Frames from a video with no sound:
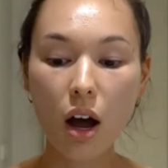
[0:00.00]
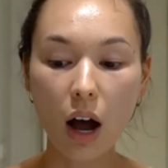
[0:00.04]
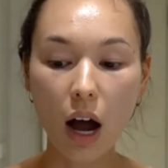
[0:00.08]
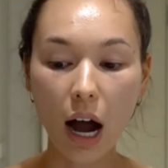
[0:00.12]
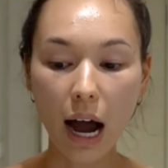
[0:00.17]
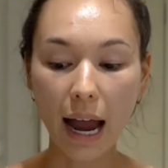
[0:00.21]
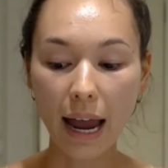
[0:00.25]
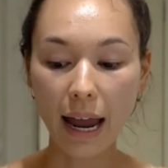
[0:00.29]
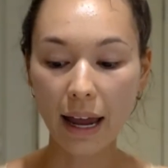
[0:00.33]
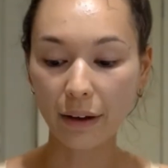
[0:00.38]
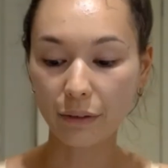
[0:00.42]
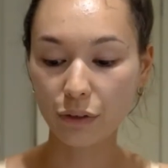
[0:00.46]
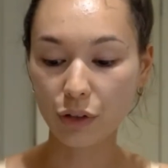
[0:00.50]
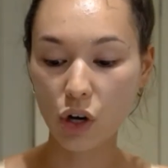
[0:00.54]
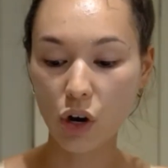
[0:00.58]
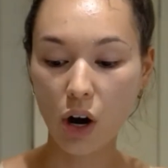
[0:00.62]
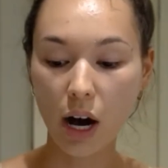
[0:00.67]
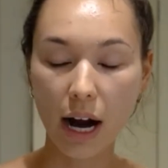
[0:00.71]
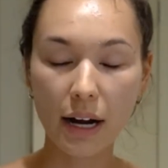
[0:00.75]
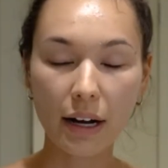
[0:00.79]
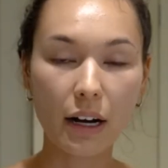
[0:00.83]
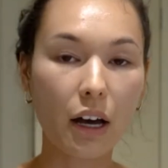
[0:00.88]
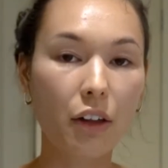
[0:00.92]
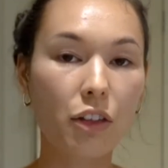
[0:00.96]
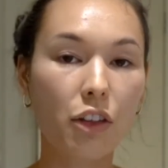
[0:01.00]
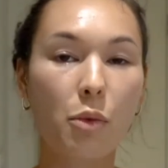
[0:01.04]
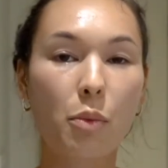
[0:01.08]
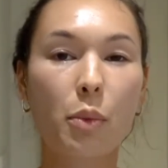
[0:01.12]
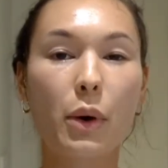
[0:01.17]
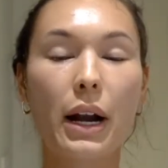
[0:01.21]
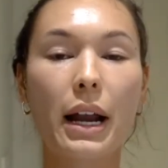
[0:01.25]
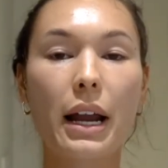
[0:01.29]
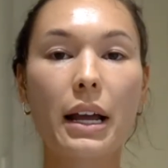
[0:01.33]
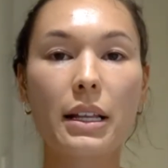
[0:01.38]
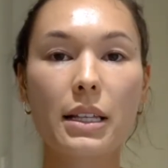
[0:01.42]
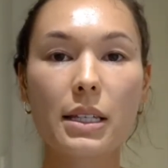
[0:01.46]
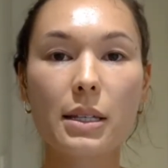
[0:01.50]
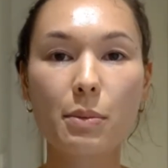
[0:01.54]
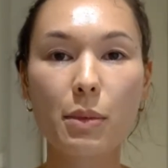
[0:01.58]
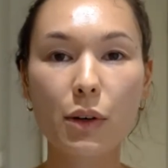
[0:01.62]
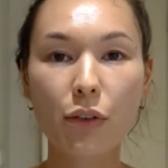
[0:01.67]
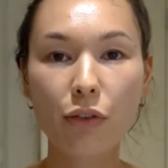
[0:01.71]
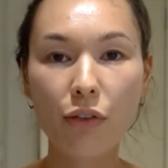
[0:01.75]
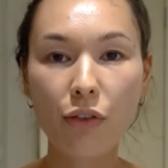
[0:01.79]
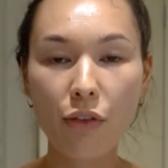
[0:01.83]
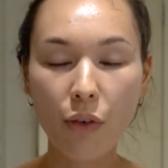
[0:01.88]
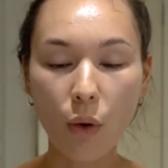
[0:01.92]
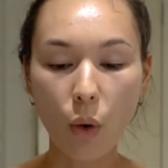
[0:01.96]
I have tried other brands
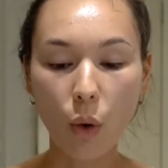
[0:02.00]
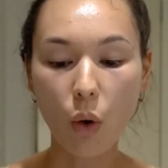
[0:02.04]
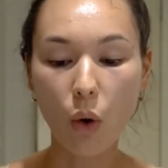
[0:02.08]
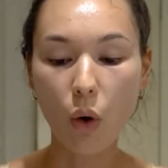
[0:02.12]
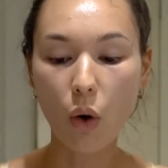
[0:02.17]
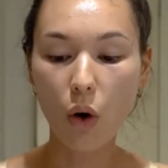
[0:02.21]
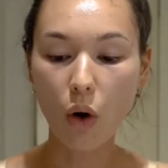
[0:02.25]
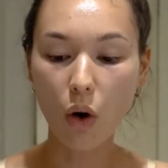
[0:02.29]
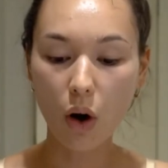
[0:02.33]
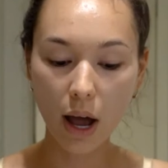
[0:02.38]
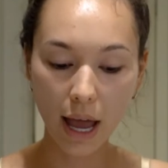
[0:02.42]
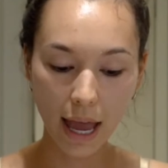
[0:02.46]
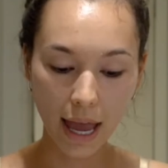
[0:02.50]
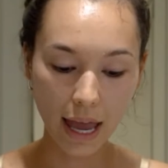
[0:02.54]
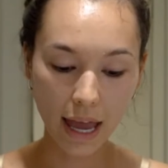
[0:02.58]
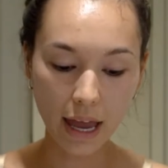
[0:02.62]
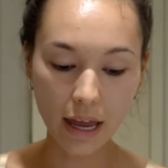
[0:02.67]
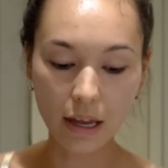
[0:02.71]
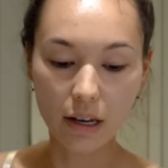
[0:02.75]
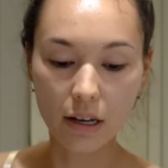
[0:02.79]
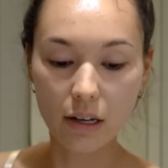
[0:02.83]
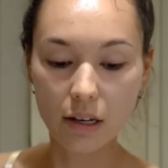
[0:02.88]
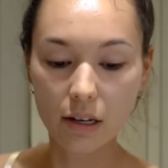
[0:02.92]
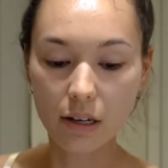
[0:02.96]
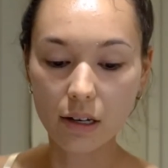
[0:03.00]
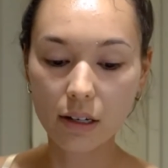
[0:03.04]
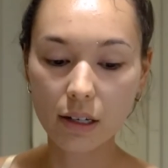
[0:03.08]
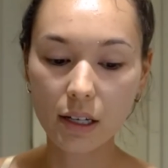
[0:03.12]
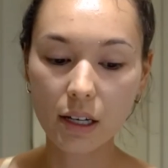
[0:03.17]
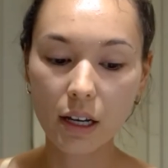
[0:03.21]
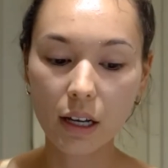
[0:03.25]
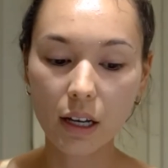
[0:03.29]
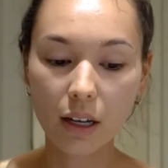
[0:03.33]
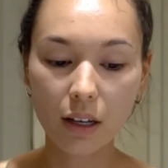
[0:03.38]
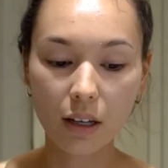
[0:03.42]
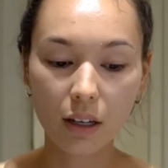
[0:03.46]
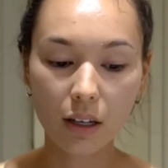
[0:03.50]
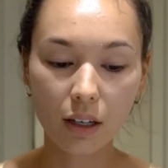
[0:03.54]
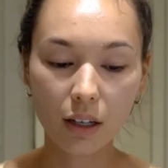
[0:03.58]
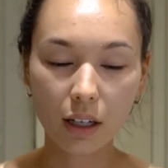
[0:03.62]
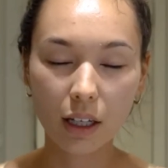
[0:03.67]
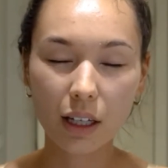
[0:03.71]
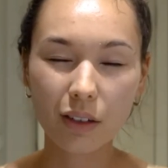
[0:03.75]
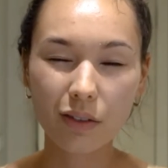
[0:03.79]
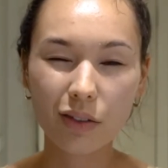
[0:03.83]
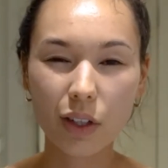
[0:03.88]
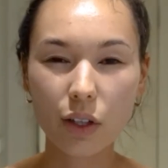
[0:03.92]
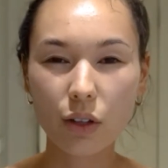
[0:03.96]
before, and
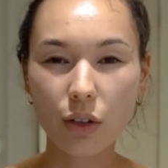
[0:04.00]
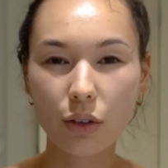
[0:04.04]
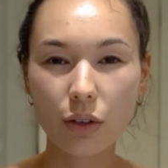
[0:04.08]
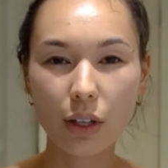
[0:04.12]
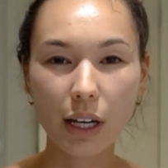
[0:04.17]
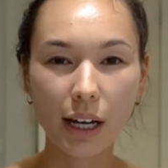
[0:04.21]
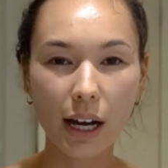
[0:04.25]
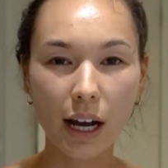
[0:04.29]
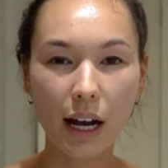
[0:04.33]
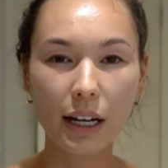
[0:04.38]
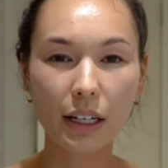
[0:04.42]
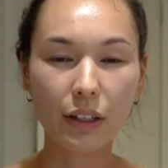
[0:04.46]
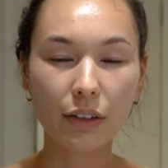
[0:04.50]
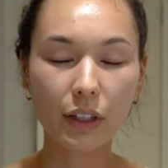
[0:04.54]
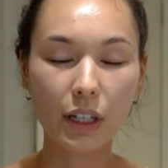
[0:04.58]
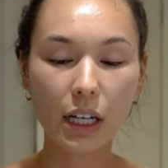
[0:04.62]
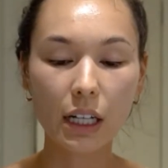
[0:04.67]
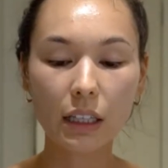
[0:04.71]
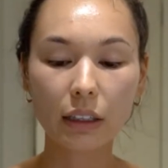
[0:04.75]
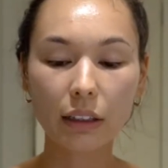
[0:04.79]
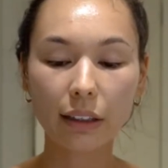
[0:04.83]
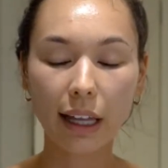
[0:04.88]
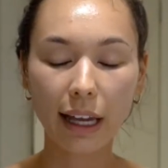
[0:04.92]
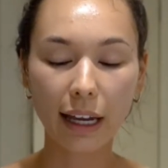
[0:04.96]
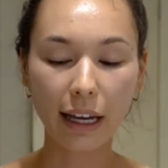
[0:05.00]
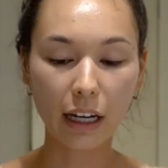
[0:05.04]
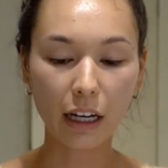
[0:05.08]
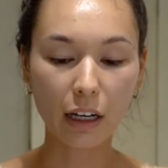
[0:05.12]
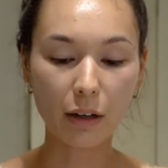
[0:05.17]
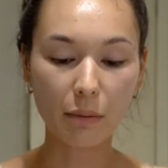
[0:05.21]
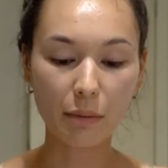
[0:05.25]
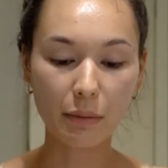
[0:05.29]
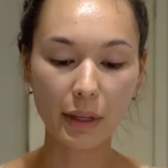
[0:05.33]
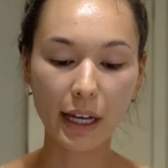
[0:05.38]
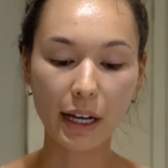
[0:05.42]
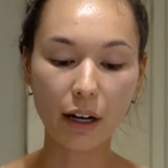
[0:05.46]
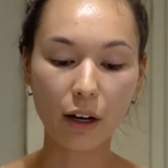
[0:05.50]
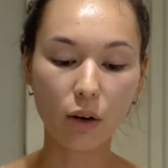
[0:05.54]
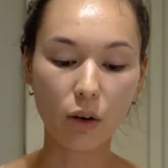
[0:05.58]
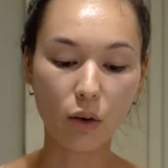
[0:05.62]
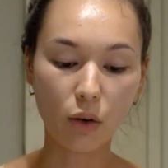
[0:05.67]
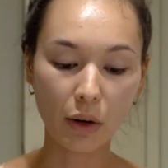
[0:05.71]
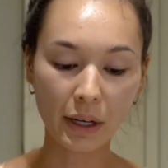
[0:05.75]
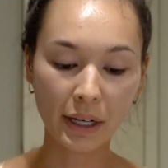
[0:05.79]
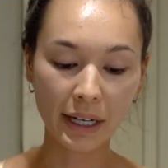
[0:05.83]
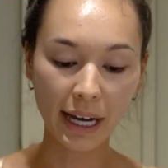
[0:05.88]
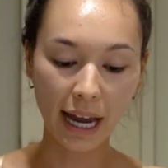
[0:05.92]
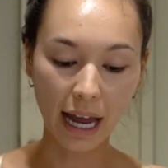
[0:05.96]
even though they kind of claim they're
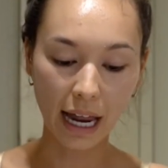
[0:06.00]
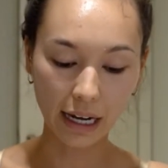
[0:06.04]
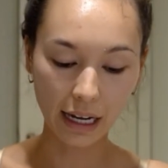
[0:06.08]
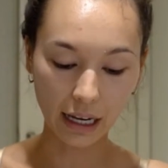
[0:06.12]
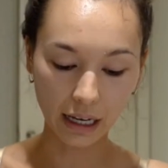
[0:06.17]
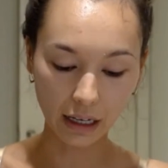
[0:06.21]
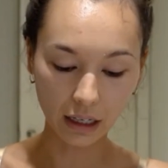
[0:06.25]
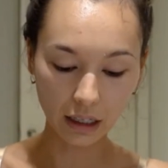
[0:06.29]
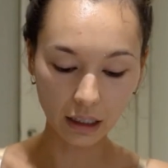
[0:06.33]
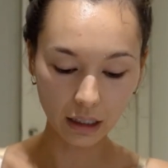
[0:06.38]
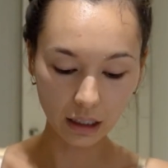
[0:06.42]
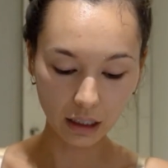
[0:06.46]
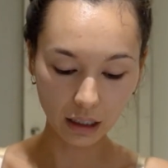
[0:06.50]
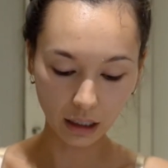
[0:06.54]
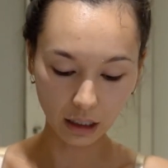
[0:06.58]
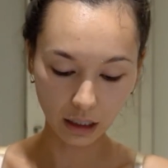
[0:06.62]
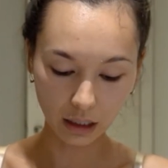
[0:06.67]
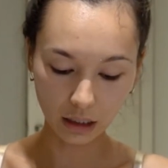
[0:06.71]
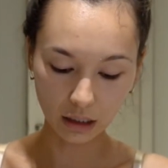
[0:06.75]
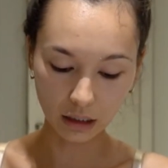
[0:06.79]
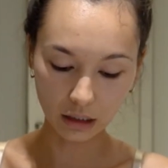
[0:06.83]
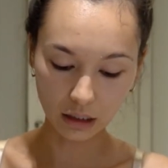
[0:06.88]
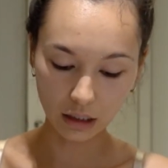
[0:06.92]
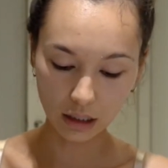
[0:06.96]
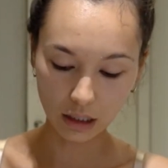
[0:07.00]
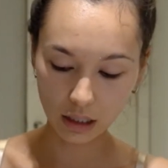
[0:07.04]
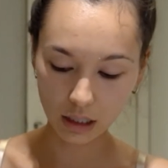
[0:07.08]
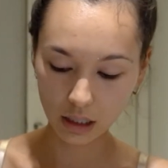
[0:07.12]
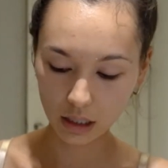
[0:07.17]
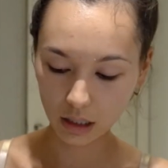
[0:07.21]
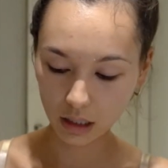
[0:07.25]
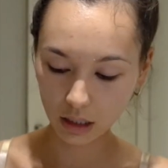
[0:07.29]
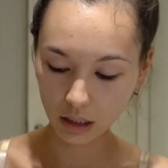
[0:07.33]
organic and